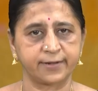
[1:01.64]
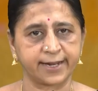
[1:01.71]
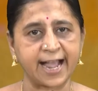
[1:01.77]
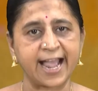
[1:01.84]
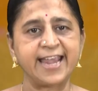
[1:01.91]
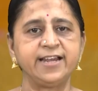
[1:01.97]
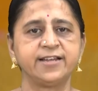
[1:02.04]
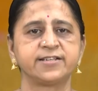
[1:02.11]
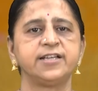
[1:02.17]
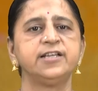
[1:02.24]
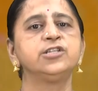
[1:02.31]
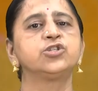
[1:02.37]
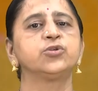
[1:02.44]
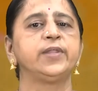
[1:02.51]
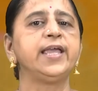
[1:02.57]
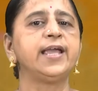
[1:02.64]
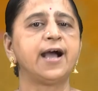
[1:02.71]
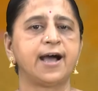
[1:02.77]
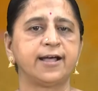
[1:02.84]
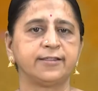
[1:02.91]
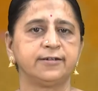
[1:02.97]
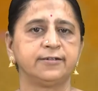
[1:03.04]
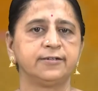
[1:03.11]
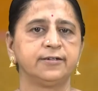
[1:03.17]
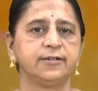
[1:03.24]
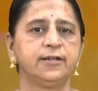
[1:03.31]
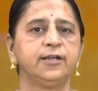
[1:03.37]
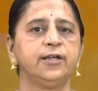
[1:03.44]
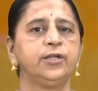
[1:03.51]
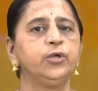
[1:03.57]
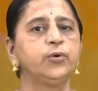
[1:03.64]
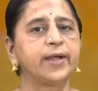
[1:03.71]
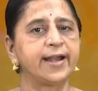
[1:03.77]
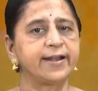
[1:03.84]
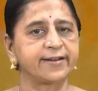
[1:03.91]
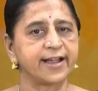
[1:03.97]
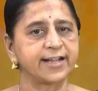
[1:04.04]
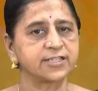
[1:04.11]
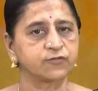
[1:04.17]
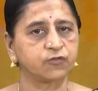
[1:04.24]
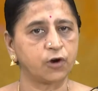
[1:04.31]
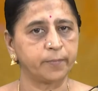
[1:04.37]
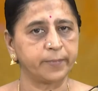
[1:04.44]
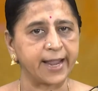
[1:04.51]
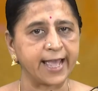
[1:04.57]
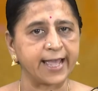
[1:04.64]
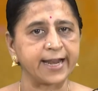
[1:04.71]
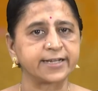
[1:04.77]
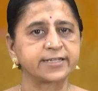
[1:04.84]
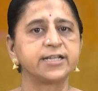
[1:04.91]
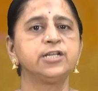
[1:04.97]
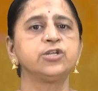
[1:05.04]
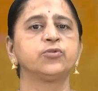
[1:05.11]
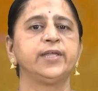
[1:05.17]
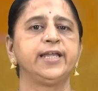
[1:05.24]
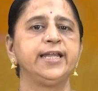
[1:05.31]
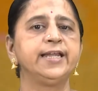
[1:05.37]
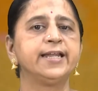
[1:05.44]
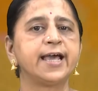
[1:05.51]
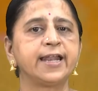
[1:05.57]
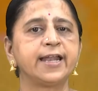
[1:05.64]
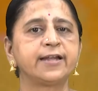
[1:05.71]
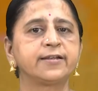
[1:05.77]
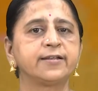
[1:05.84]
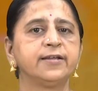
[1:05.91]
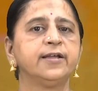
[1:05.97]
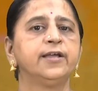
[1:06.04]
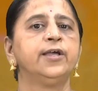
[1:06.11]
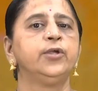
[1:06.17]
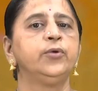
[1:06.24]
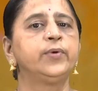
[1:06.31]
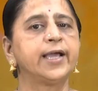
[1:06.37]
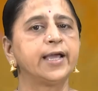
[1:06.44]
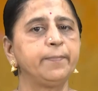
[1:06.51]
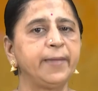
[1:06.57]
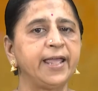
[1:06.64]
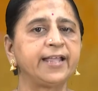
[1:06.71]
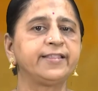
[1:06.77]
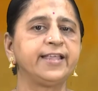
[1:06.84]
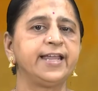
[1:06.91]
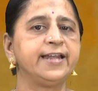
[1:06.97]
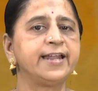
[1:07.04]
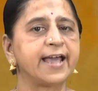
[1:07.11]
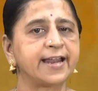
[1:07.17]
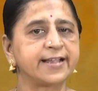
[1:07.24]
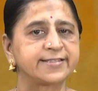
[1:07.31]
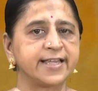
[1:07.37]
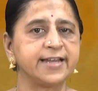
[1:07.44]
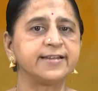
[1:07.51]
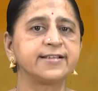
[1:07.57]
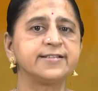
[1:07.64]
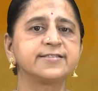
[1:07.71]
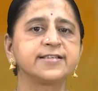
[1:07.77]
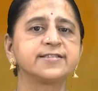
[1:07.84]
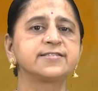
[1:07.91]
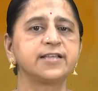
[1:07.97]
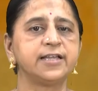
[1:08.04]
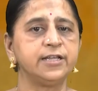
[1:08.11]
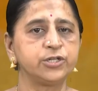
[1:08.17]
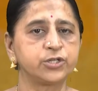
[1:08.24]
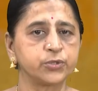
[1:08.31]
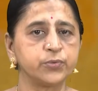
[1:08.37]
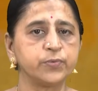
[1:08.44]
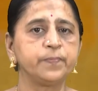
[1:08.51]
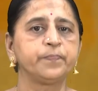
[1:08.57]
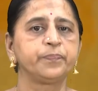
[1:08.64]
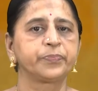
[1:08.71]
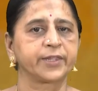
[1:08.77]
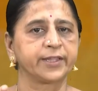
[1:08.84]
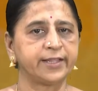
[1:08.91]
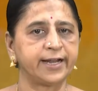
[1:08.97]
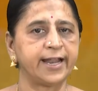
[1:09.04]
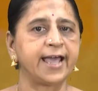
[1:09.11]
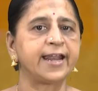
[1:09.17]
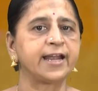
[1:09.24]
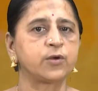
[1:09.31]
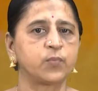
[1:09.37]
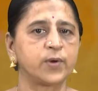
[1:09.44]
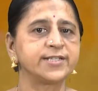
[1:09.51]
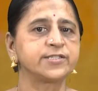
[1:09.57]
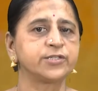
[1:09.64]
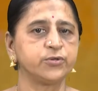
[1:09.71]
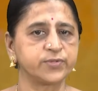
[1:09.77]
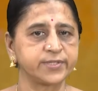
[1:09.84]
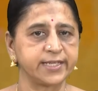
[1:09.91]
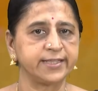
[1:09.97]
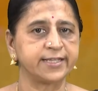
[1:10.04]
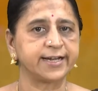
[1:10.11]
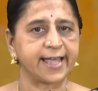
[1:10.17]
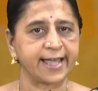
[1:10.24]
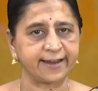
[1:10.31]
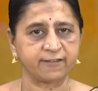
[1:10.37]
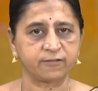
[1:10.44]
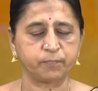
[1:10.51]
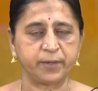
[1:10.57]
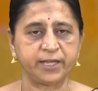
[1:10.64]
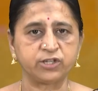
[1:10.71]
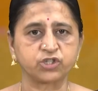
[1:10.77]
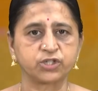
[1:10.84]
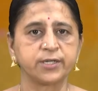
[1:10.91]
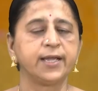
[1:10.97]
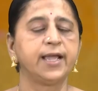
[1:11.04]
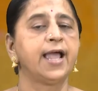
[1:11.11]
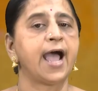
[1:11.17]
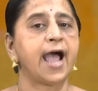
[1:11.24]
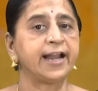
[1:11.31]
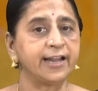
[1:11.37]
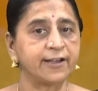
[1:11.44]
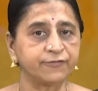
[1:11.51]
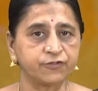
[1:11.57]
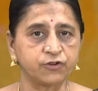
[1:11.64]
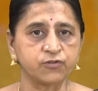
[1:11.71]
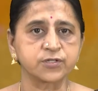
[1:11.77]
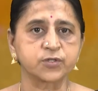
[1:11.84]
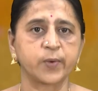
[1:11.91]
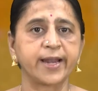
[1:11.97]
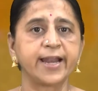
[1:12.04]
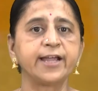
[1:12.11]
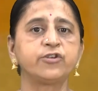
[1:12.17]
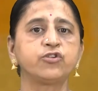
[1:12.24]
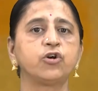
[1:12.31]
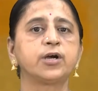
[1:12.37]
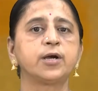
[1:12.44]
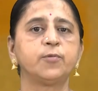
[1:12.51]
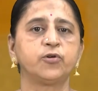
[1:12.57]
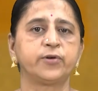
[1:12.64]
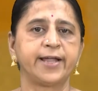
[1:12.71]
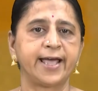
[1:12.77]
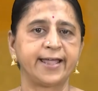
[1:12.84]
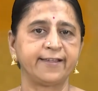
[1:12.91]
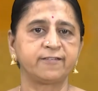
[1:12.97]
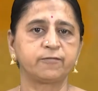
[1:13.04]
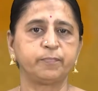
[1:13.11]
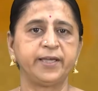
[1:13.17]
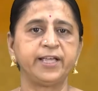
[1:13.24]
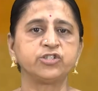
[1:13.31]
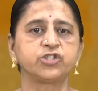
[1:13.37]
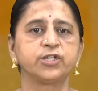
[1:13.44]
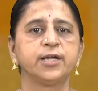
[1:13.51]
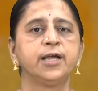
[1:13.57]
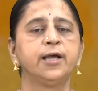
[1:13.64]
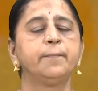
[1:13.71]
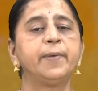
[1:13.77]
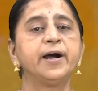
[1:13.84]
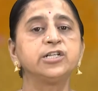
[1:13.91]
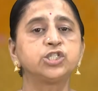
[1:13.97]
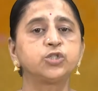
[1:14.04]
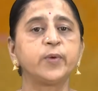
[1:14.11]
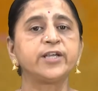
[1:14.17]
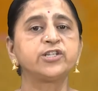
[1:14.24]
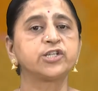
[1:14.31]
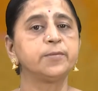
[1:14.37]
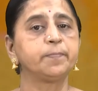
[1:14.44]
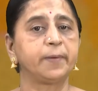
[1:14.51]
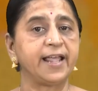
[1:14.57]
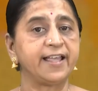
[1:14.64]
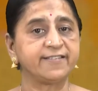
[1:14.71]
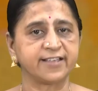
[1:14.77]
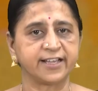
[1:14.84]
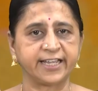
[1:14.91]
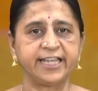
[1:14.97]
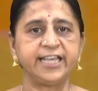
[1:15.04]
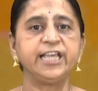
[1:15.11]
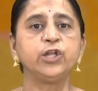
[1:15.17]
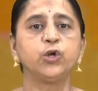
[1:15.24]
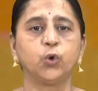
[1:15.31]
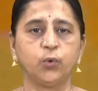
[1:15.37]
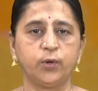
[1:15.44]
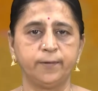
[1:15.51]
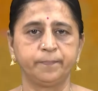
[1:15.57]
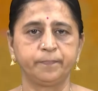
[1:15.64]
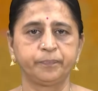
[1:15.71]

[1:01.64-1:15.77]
kind into the other. You can transform direct into the indirect. You can make the indirect sentences into the direct ones using the direct speech. And of course, when I talk about direct speech, punctuation plays a key role.